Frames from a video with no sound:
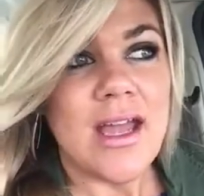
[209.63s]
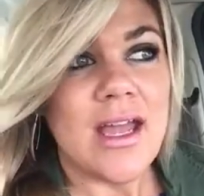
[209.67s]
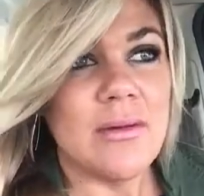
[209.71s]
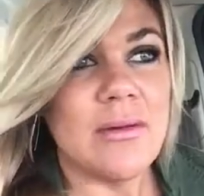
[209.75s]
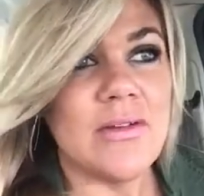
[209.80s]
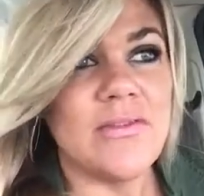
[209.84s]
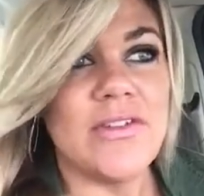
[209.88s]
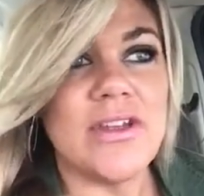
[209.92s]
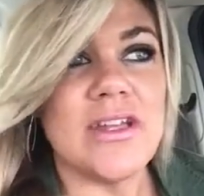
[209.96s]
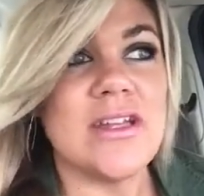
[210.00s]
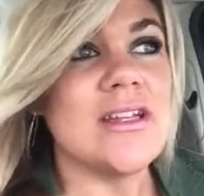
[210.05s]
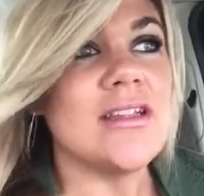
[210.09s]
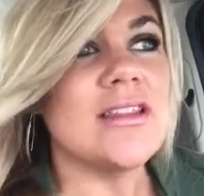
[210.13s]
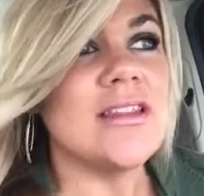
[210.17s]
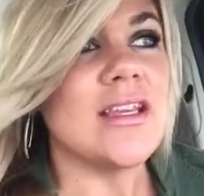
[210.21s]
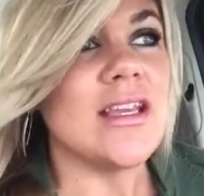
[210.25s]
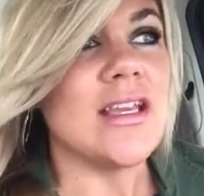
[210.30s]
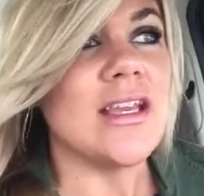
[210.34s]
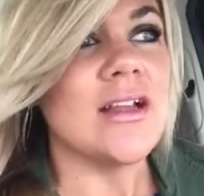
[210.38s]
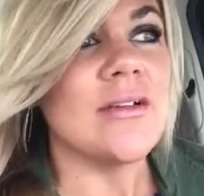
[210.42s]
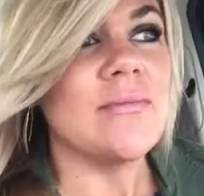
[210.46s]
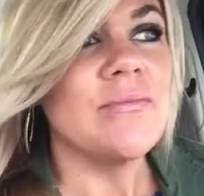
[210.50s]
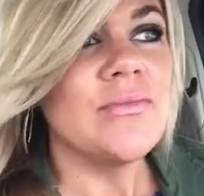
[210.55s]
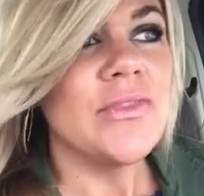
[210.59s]
And if
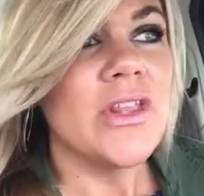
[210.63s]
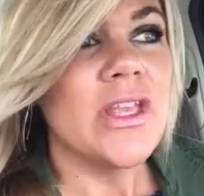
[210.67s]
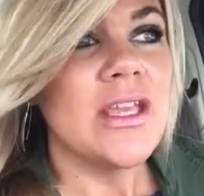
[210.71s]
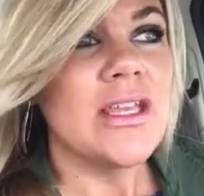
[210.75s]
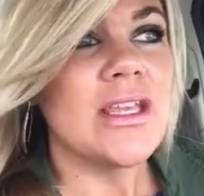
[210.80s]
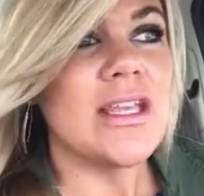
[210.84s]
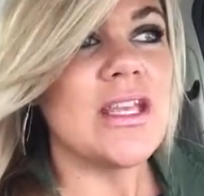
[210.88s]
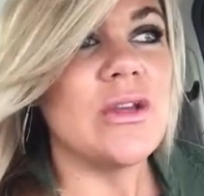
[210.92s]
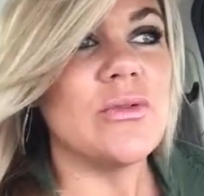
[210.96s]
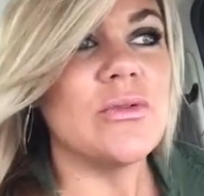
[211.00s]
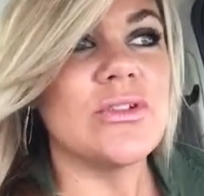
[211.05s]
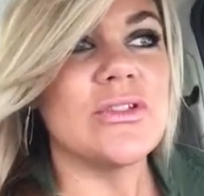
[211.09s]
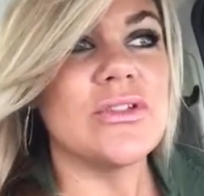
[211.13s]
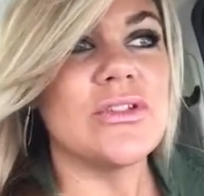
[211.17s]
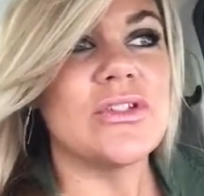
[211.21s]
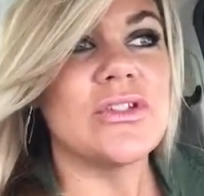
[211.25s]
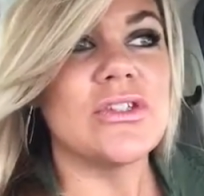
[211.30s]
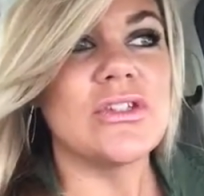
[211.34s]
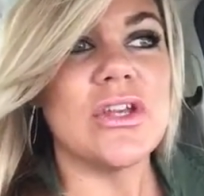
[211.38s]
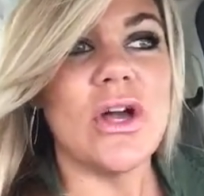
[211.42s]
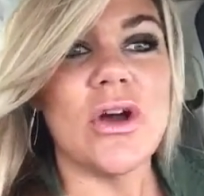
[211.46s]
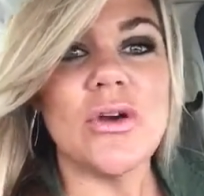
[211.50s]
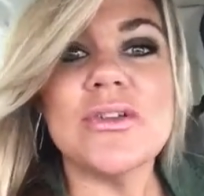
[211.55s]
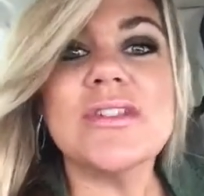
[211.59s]
anything, he was
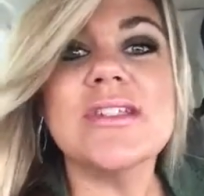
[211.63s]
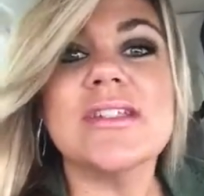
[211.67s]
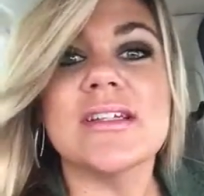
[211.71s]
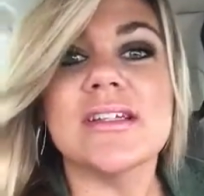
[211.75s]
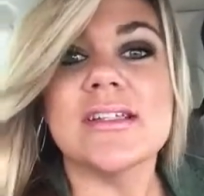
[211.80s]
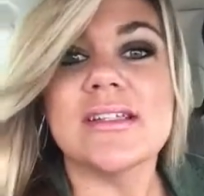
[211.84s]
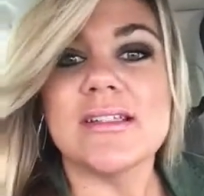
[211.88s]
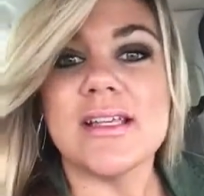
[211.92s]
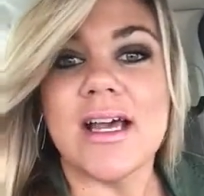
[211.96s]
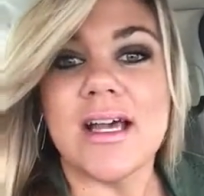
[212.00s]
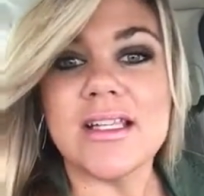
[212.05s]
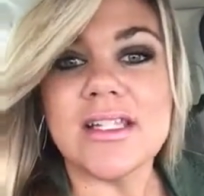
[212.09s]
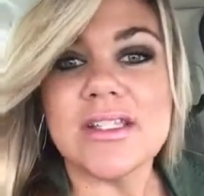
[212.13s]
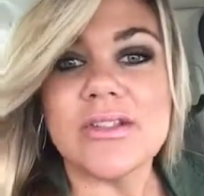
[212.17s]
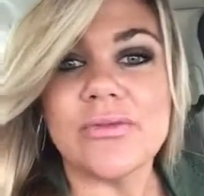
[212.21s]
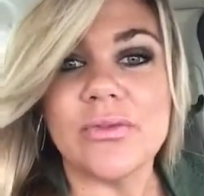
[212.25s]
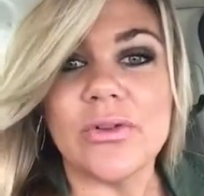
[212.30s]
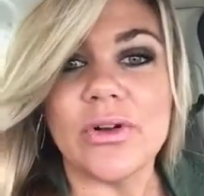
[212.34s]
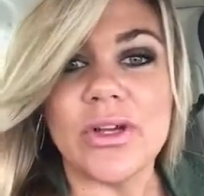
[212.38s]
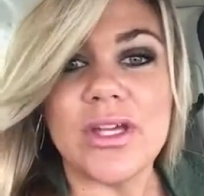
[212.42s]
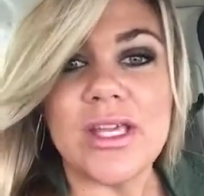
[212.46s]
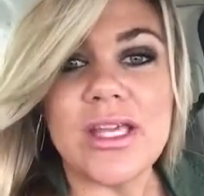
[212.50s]
so successful.